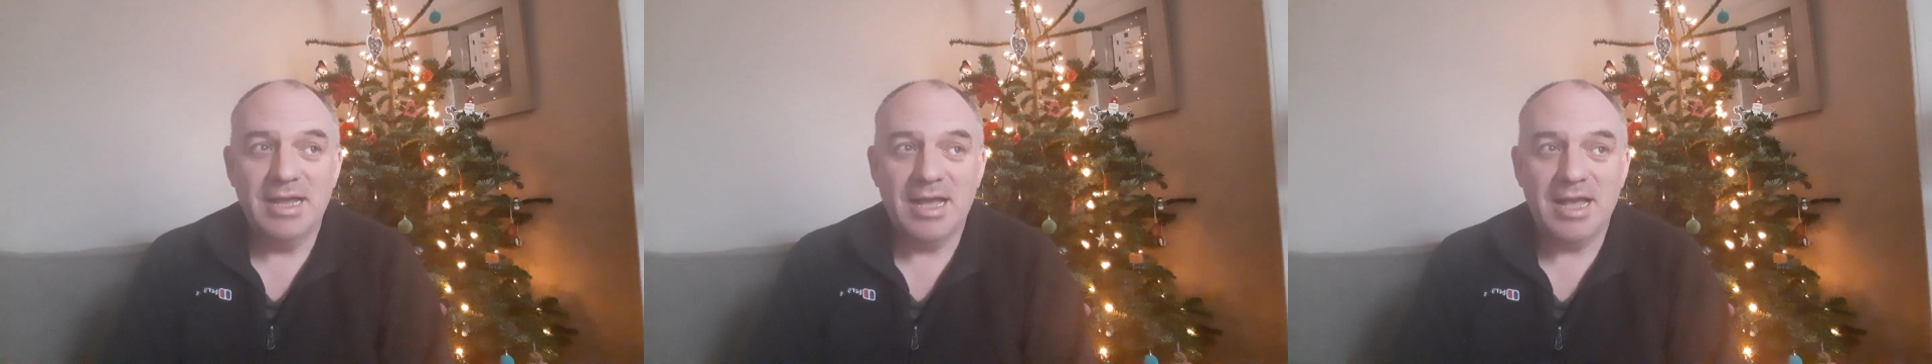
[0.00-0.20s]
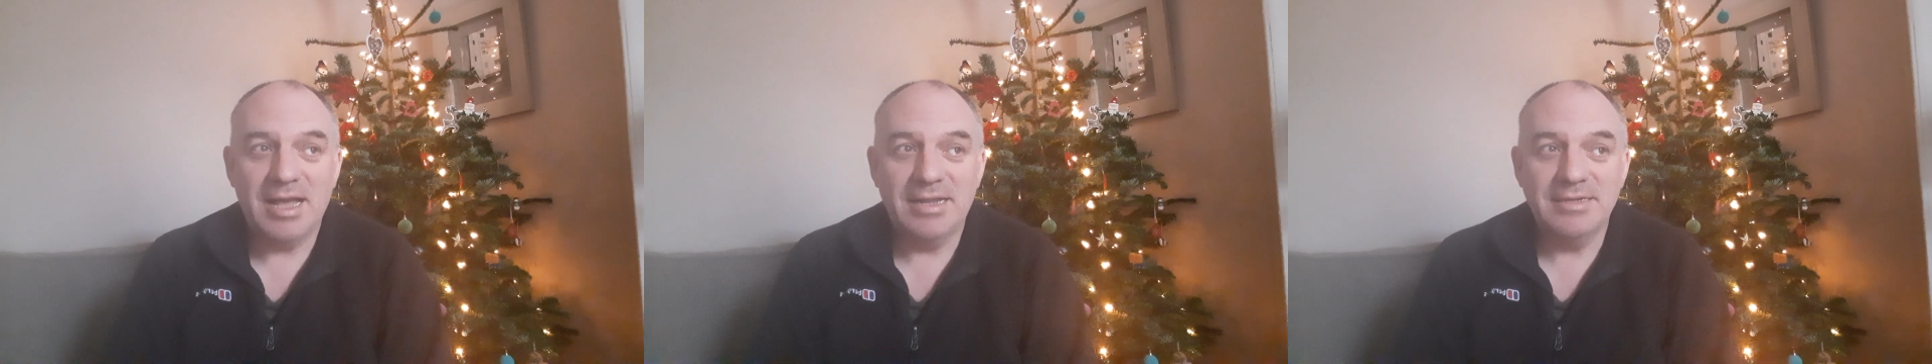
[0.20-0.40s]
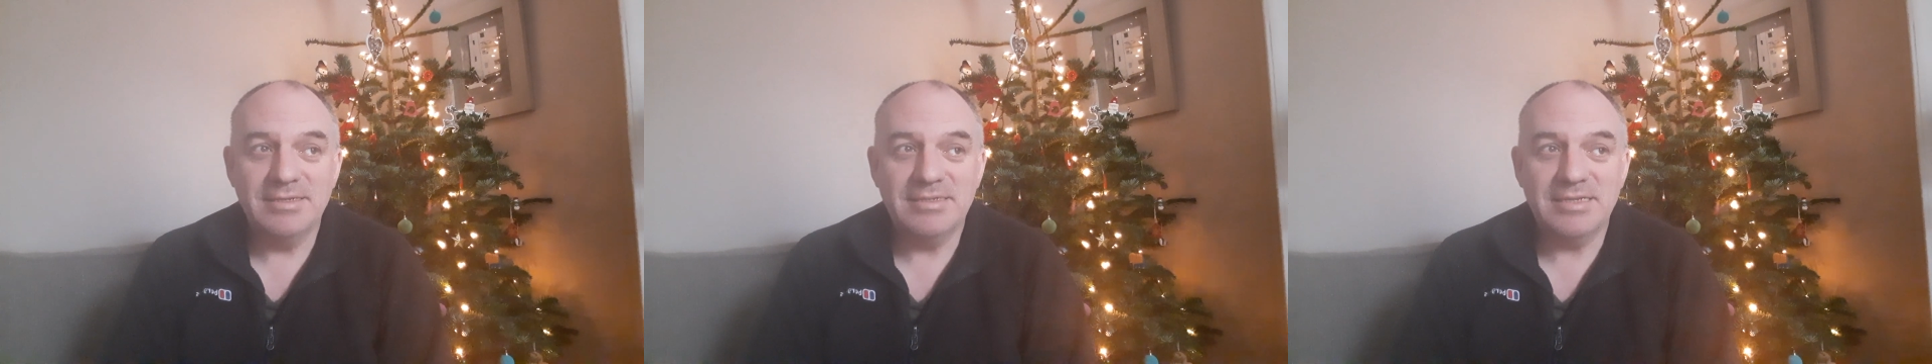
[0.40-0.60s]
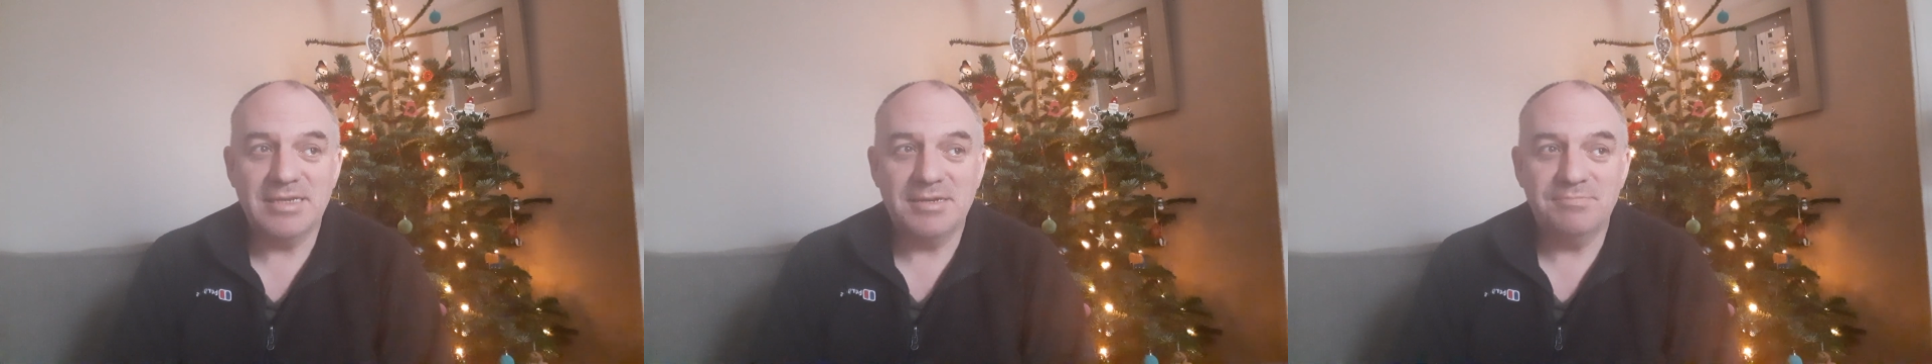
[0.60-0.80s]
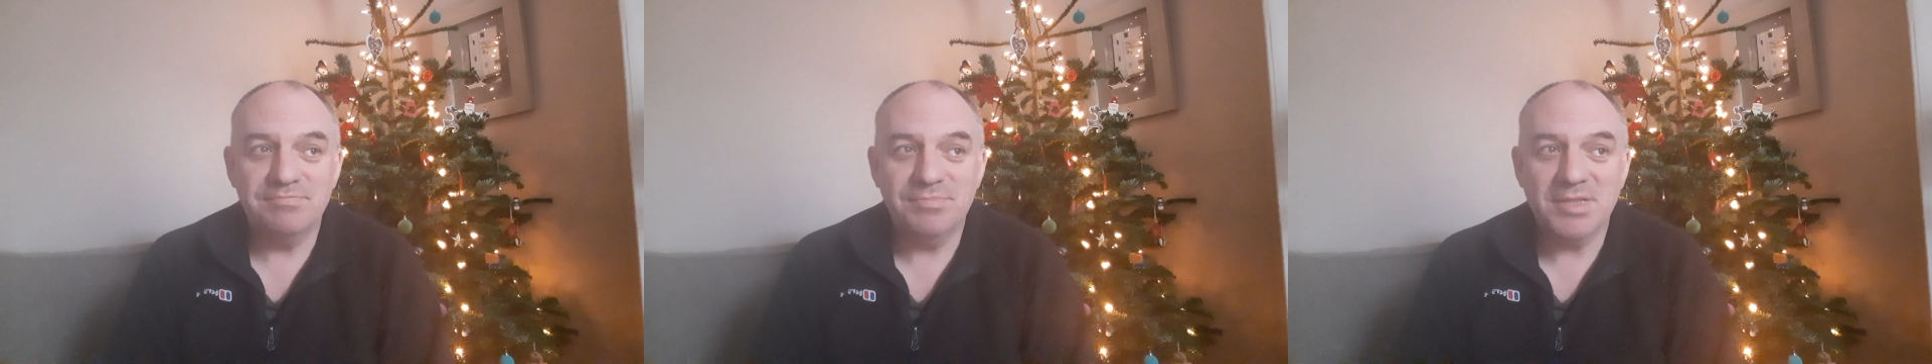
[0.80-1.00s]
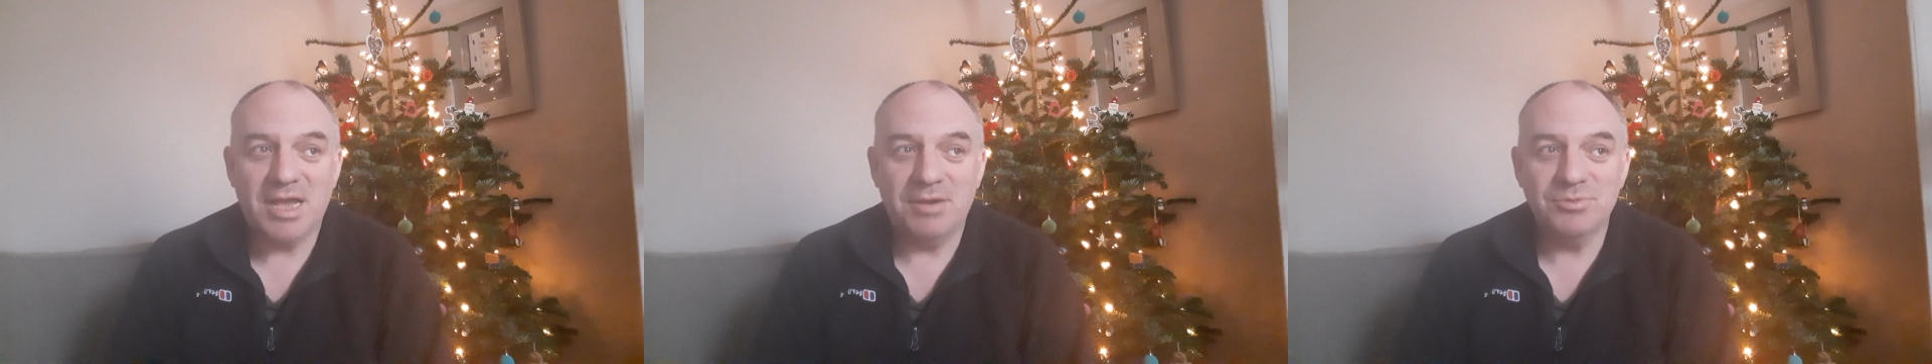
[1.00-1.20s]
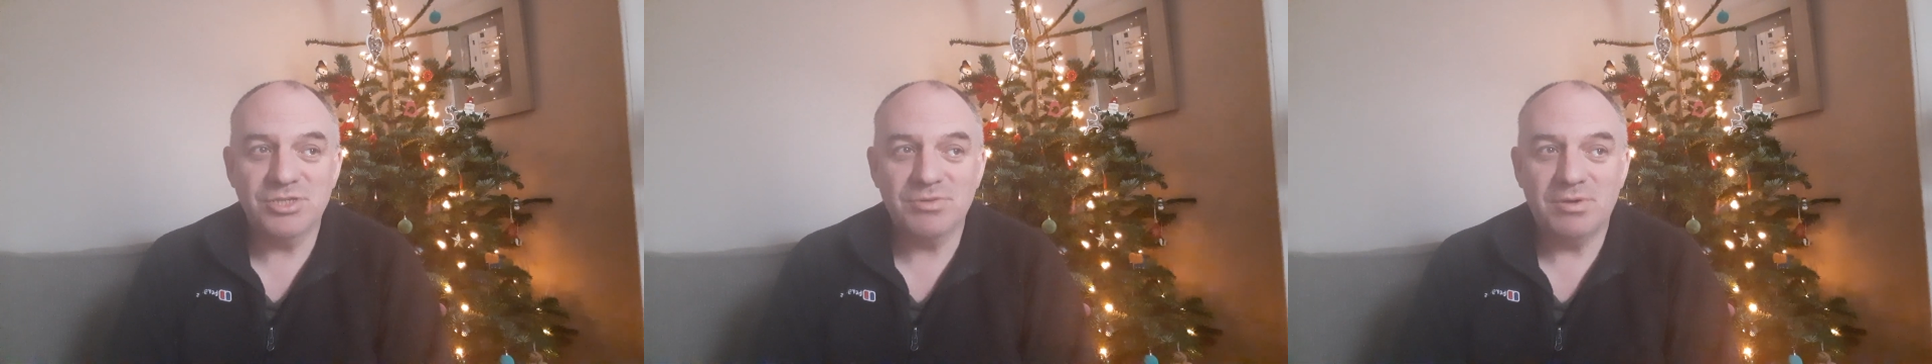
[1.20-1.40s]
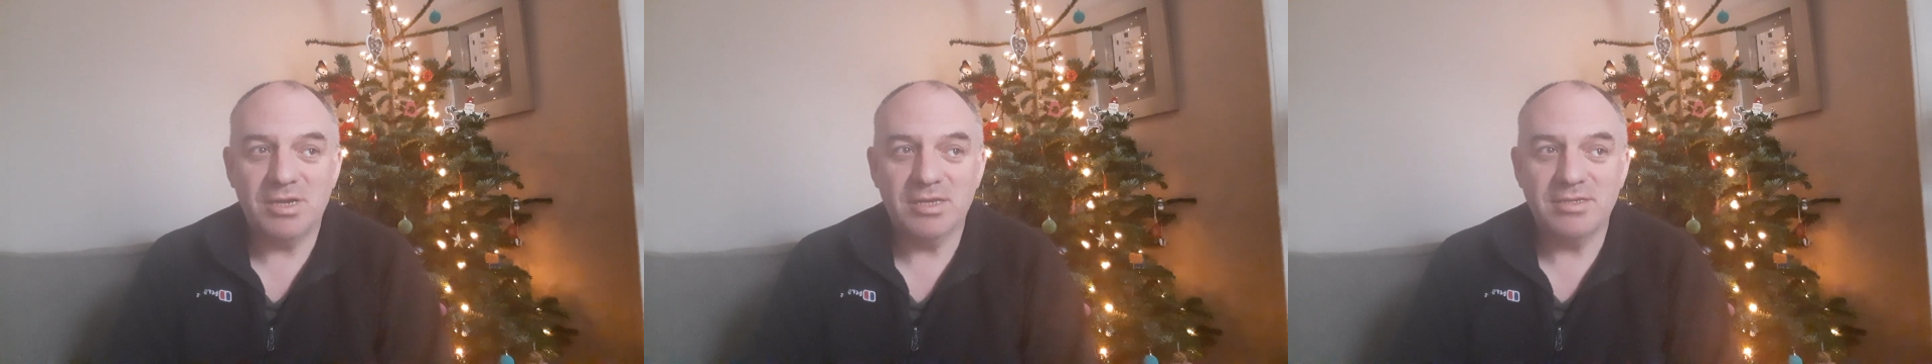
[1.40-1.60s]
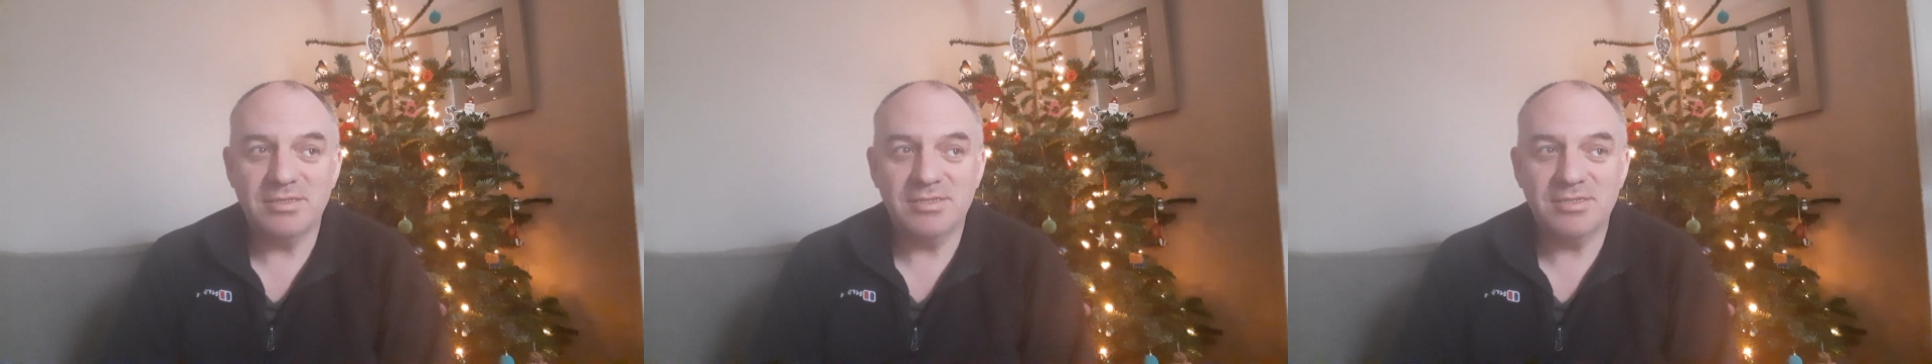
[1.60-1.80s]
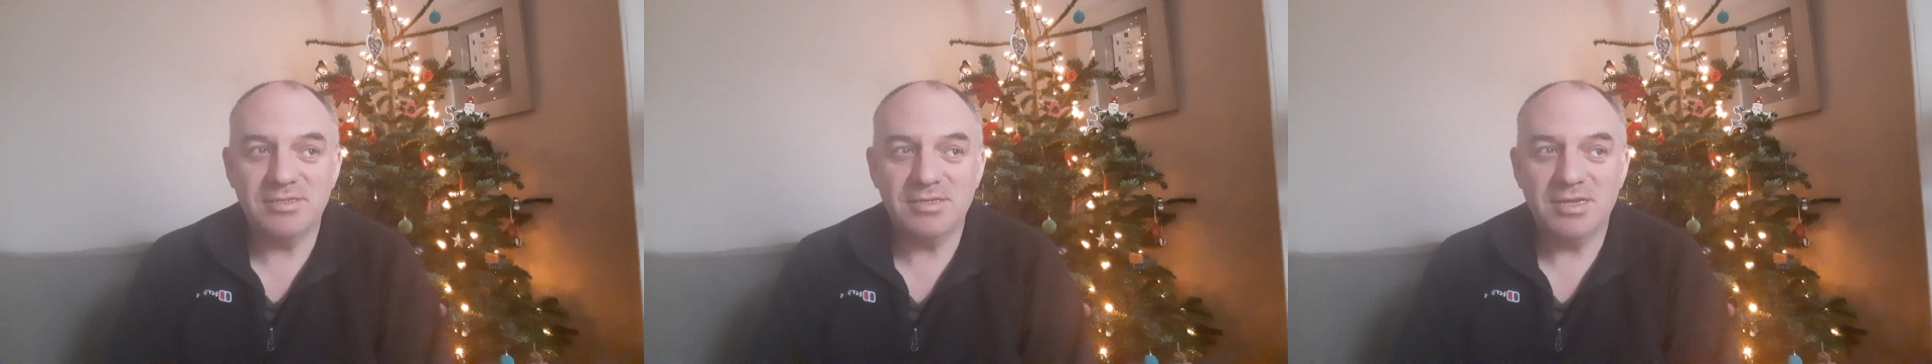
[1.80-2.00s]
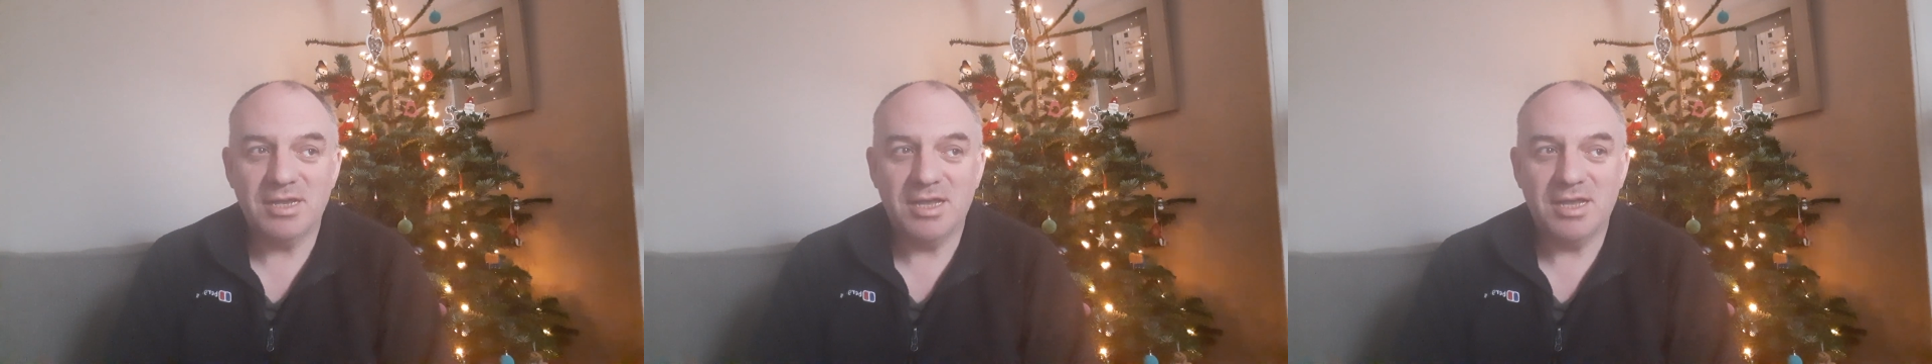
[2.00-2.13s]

and I was quite